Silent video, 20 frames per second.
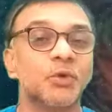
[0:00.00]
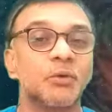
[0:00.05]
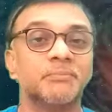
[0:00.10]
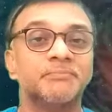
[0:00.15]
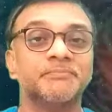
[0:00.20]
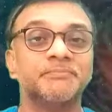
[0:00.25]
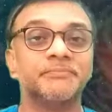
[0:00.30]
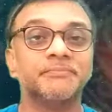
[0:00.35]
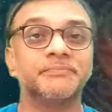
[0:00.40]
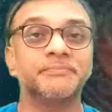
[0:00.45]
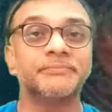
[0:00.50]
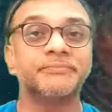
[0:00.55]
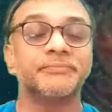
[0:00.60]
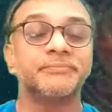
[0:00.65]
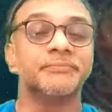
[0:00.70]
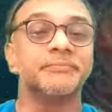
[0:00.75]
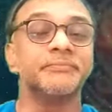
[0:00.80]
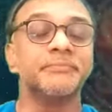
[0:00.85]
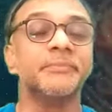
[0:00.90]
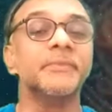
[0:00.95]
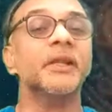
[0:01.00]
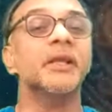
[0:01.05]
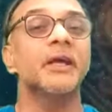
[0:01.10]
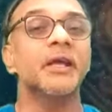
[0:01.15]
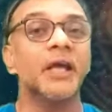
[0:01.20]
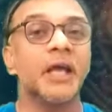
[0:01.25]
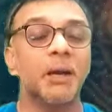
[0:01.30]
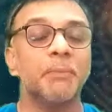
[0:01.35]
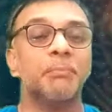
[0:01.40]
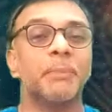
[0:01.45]
So
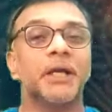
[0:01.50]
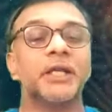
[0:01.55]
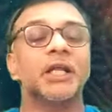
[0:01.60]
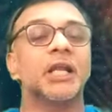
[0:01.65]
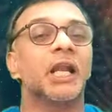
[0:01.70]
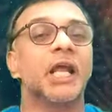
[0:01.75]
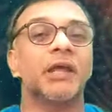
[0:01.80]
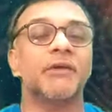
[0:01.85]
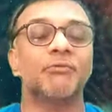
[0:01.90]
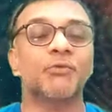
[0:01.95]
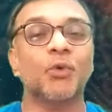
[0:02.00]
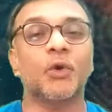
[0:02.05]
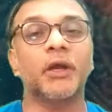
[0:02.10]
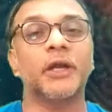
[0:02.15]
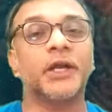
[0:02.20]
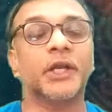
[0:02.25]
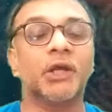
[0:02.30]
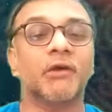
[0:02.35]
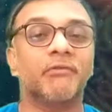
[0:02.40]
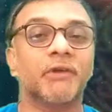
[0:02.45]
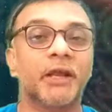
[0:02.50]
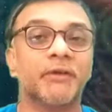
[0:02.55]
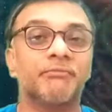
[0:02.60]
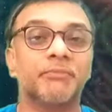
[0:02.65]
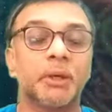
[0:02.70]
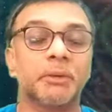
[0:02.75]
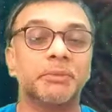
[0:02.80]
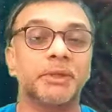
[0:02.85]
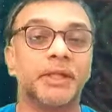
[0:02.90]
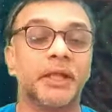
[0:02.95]
better life, quality of
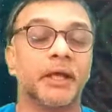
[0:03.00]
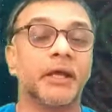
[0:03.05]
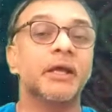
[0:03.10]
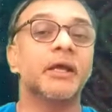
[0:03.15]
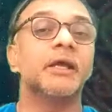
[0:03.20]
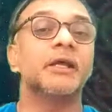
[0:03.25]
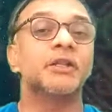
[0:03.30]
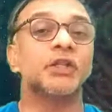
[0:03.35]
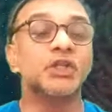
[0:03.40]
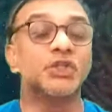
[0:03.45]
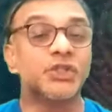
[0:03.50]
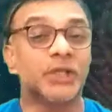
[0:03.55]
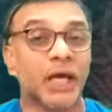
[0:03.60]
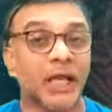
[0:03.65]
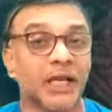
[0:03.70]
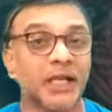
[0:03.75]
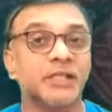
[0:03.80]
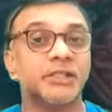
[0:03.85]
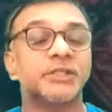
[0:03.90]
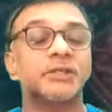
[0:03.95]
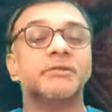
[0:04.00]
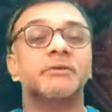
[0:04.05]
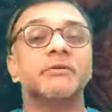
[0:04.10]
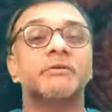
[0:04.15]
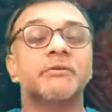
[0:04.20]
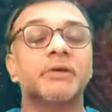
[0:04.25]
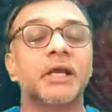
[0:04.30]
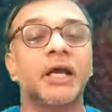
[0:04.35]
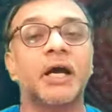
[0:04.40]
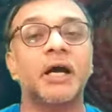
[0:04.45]
life may be there. The challenge
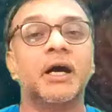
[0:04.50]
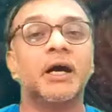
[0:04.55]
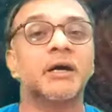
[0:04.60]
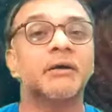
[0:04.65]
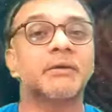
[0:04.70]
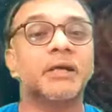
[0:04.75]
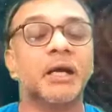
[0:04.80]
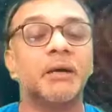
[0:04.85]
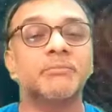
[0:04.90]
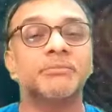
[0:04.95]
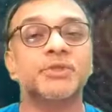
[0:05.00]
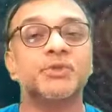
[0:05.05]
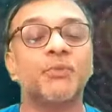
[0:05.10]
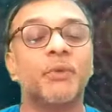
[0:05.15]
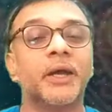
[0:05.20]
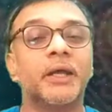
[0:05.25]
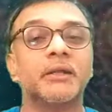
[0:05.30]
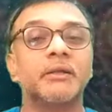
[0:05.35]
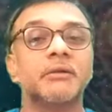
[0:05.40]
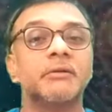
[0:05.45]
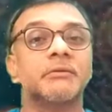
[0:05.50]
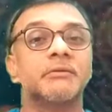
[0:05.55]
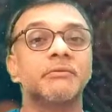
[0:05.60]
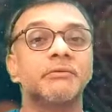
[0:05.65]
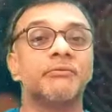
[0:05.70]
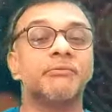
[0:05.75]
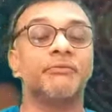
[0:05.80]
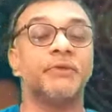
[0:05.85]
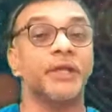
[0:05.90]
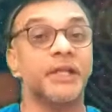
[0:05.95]
comes when
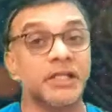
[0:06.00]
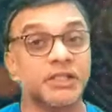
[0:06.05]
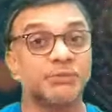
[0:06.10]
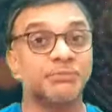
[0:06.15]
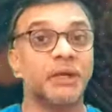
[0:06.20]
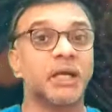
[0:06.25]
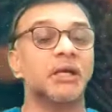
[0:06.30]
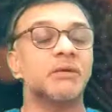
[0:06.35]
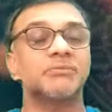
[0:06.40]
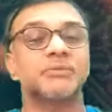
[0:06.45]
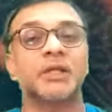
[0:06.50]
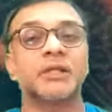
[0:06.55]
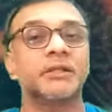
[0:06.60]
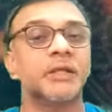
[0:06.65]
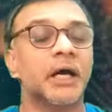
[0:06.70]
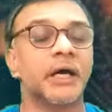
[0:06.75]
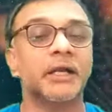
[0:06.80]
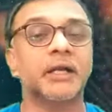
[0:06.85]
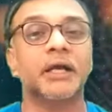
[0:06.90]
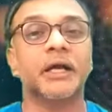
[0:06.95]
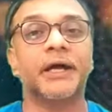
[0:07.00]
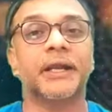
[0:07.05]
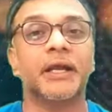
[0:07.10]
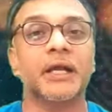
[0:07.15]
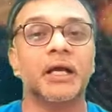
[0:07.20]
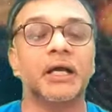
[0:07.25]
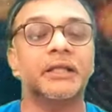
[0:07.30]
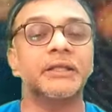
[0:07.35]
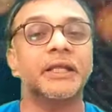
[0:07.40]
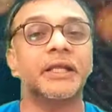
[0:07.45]
Venus becomes the
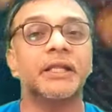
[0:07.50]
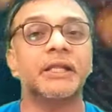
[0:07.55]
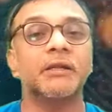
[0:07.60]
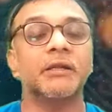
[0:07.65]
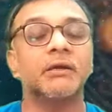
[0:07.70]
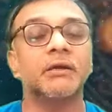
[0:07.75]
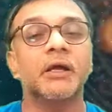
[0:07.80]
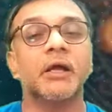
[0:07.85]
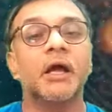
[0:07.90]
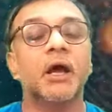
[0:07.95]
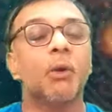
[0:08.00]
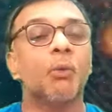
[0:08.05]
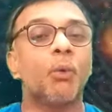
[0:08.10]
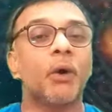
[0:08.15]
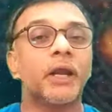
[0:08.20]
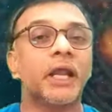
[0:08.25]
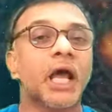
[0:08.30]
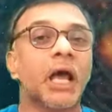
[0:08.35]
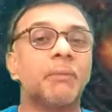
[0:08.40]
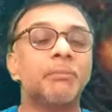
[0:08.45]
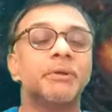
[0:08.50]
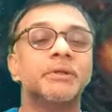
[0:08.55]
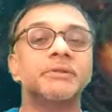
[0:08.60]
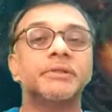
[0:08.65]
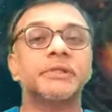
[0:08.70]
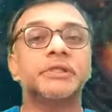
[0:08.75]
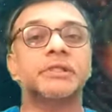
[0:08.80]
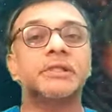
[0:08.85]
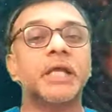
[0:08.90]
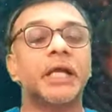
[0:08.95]
Dharakaraka. Then what
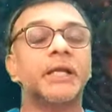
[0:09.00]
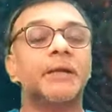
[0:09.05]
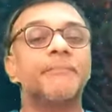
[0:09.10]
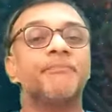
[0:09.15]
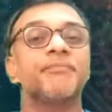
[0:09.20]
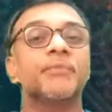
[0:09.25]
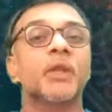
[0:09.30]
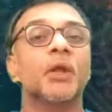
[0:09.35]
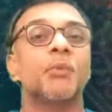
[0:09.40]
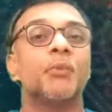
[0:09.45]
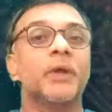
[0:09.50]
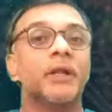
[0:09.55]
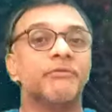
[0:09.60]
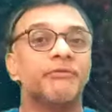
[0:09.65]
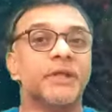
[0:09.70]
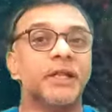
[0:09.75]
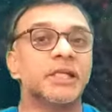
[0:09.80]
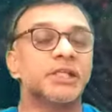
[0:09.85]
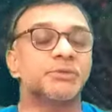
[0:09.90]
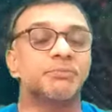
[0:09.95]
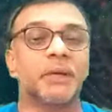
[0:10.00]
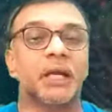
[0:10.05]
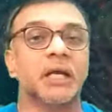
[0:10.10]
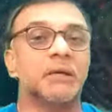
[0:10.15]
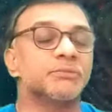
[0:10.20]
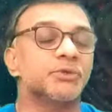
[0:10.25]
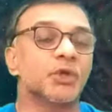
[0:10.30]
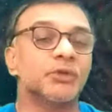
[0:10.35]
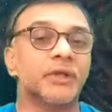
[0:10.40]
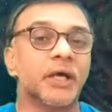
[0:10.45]
happens is that when Venus
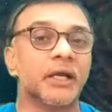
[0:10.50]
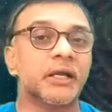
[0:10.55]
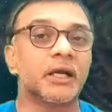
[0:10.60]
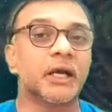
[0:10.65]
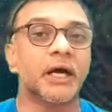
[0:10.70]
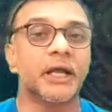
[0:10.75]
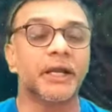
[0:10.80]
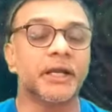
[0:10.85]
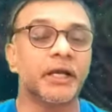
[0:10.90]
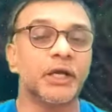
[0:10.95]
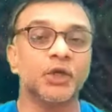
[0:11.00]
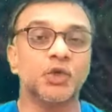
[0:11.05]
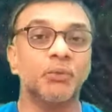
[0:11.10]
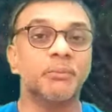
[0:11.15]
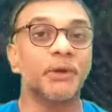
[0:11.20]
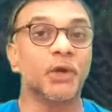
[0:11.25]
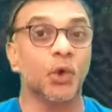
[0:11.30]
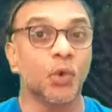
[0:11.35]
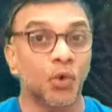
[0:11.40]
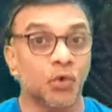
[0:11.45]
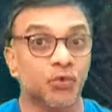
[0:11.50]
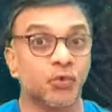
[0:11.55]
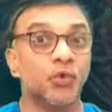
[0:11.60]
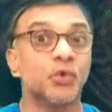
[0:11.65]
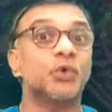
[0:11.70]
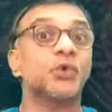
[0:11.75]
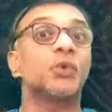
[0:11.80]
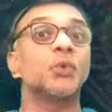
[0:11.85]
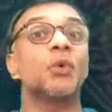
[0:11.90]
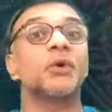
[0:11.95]
becomes a Dharakaraka, you may go
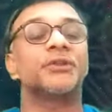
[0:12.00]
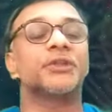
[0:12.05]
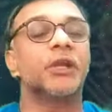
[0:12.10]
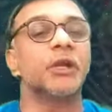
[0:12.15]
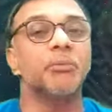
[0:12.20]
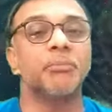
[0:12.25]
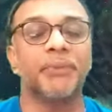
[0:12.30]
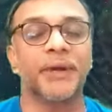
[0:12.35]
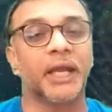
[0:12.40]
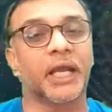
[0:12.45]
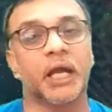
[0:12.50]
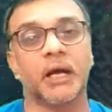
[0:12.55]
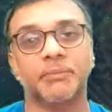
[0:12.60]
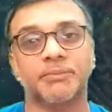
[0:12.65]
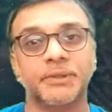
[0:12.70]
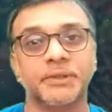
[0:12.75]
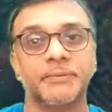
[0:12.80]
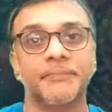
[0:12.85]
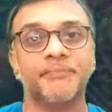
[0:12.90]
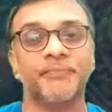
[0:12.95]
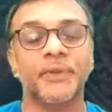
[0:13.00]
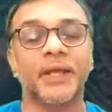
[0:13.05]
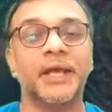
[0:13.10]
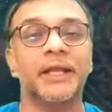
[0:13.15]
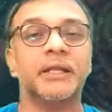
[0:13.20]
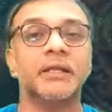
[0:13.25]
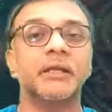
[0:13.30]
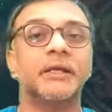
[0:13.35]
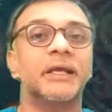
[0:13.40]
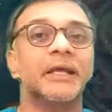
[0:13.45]
through two or three breakups,
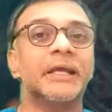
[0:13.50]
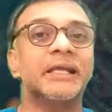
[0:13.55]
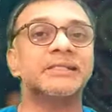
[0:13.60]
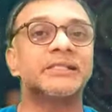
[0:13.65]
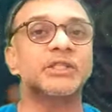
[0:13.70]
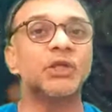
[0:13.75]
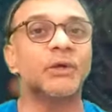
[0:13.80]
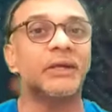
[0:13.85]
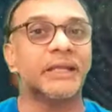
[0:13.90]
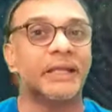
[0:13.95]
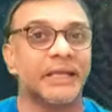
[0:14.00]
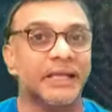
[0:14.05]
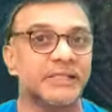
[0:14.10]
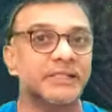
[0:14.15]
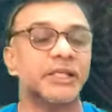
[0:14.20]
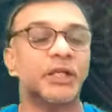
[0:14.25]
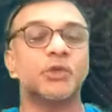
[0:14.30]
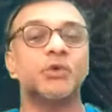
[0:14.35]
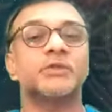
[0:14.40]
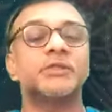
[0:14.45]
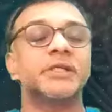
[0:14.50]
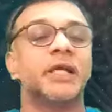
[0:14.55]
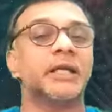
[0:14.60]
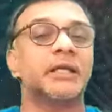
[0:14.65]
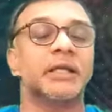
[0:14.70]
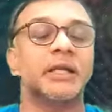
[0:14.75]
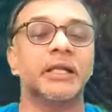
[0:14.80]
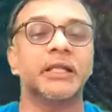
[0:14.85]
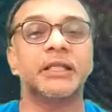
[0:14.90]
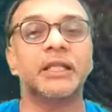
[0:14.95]
and it's not easy to
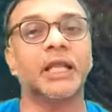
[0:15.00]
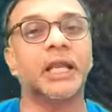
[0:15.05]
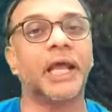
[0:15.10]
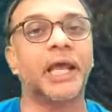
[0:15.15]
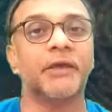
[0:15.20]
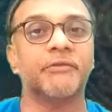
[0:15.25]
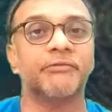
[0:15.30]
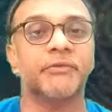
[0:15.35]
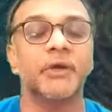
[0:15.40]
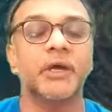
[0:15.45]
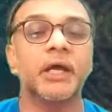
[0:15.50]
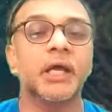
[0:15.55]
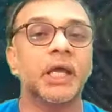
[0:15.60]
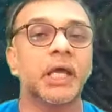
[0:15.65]
settle in the life